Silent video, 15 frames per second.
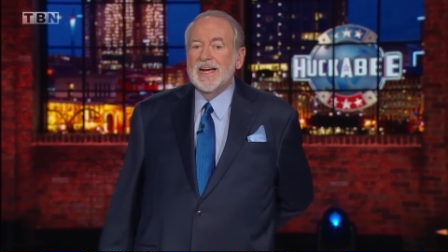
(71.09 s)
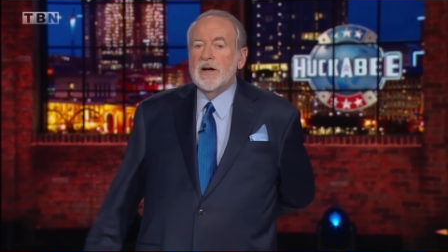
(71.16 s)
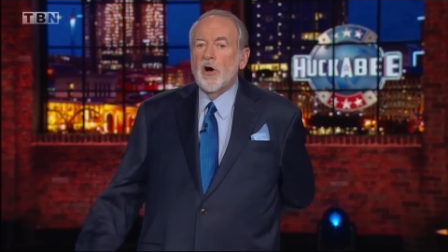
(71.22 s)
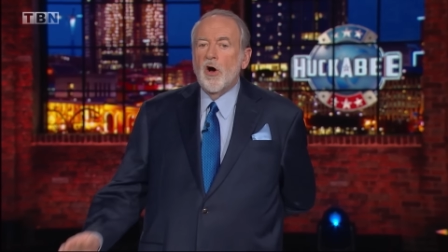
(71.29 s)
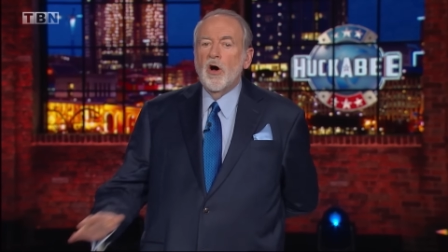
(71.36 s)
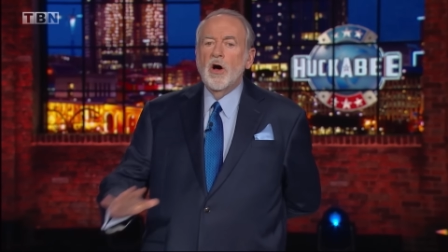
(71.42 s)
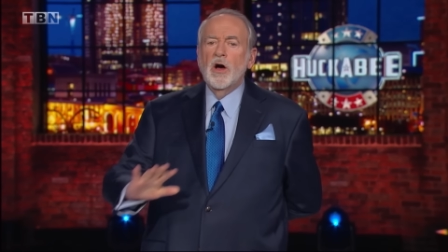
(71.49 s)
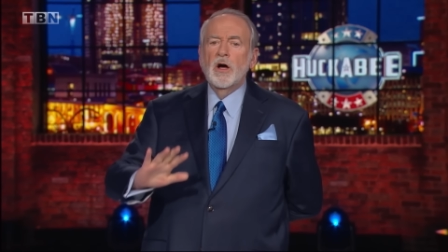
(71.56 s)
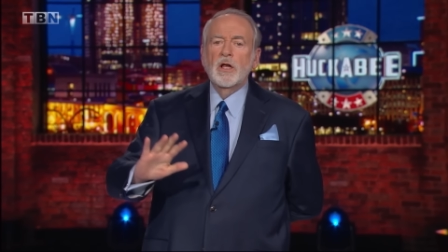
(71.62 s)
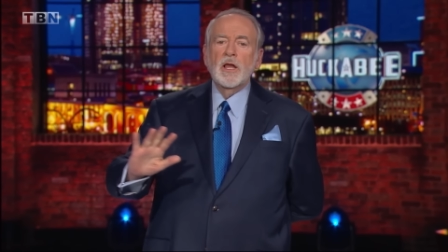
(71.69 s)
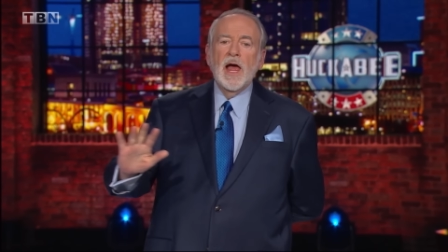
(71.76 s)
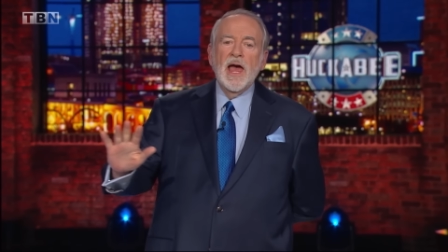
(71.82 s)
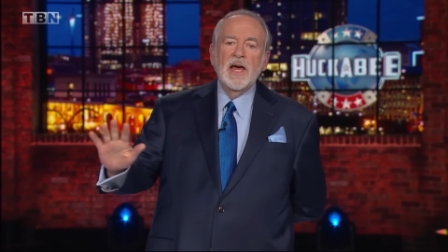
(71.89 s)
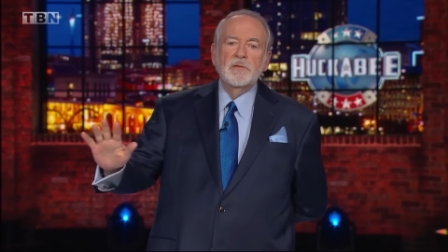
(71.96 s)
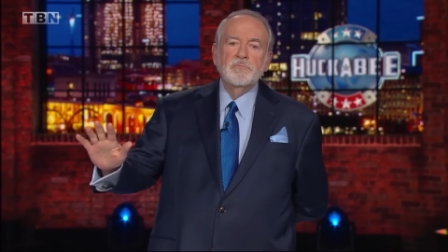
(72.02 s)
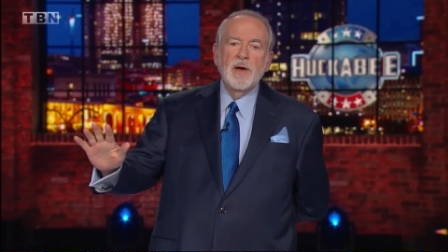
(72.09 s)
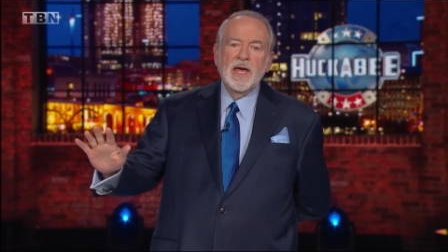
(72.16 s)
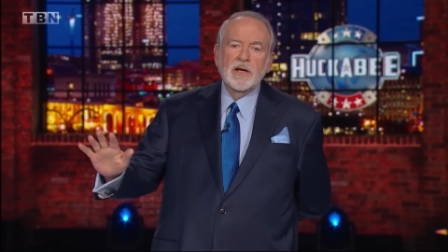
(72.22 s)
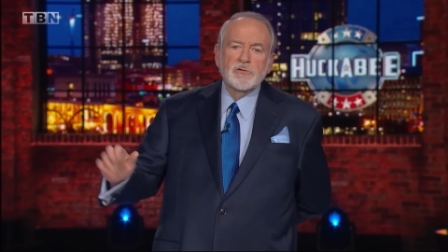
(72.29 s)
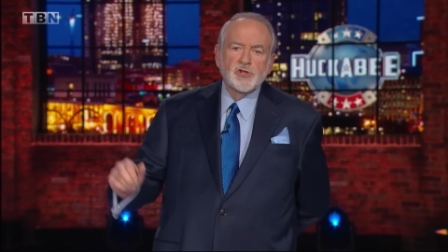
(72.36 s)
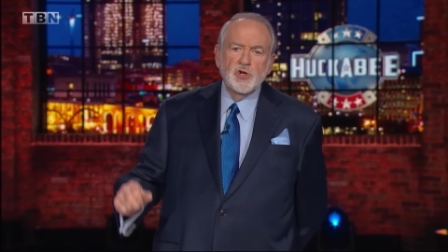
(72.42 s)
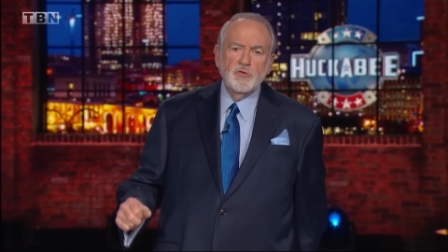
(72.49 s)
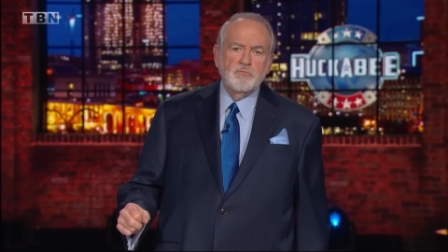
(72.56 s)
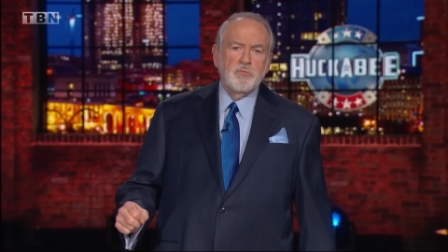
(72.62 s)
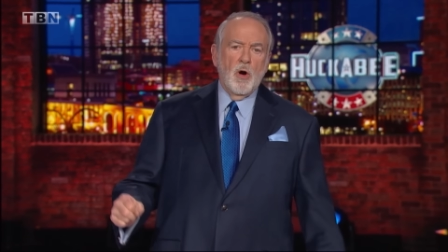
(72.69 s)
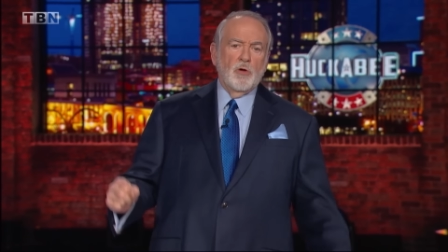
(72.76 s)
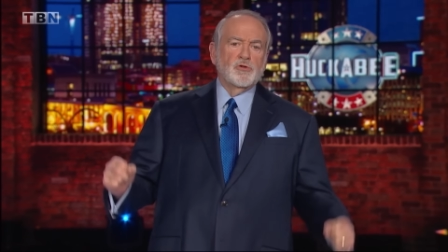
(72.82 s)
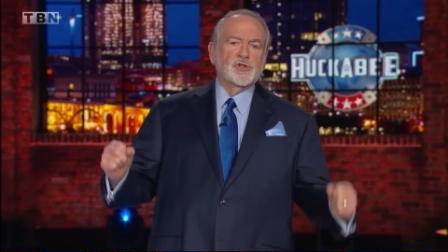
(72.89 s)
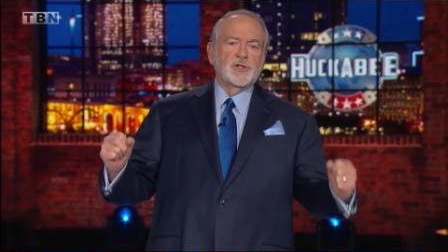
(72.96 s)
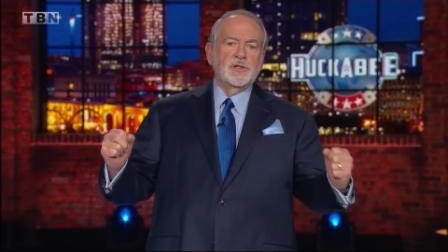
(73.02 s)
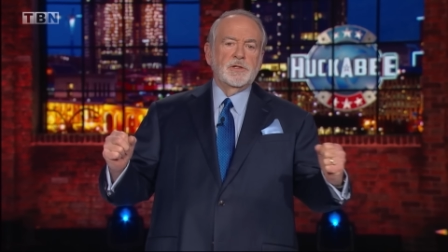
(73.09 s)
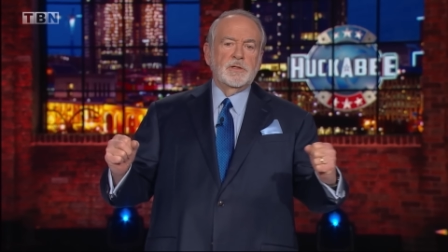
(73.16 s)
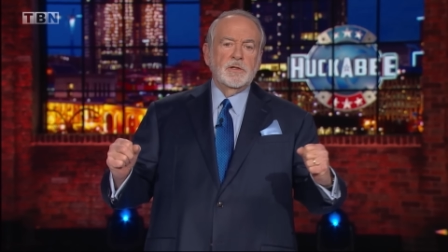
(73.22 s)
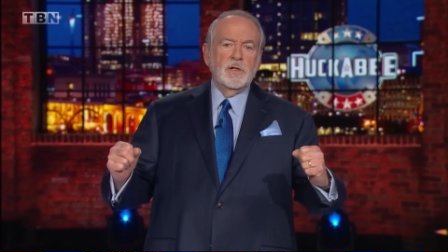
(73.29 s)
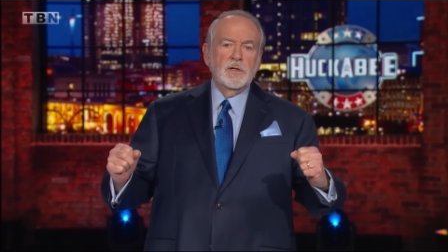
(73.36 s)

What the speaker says: all had mayors who boasted